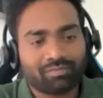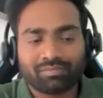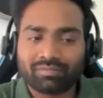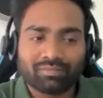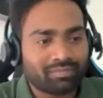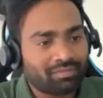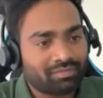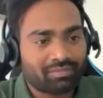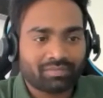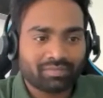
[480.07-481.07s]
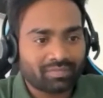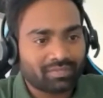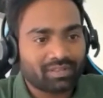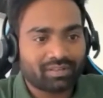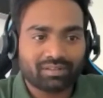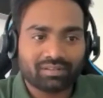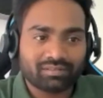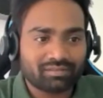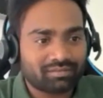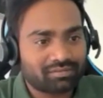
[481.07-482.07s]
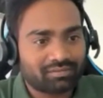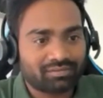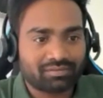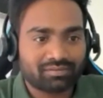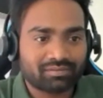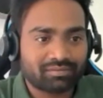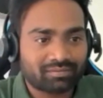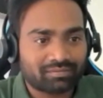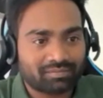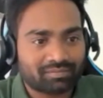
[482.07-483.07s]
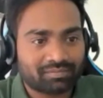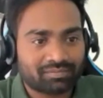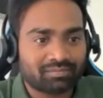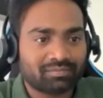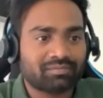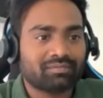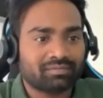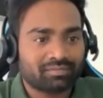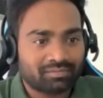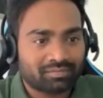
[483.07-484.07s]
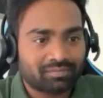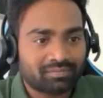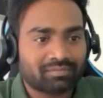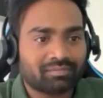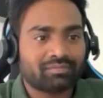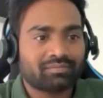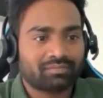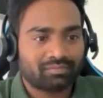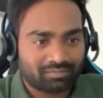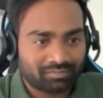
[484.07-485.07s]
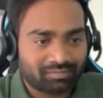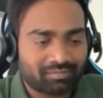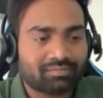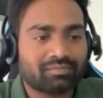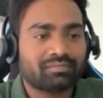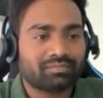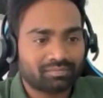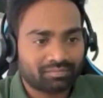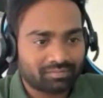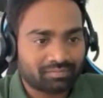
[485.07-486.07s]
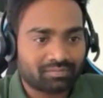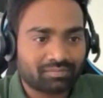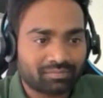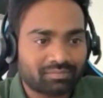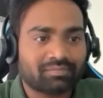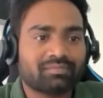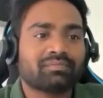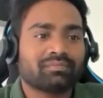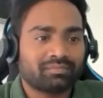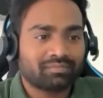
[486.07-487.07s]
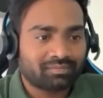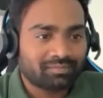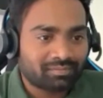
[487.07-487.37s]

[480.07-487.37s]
[no speech]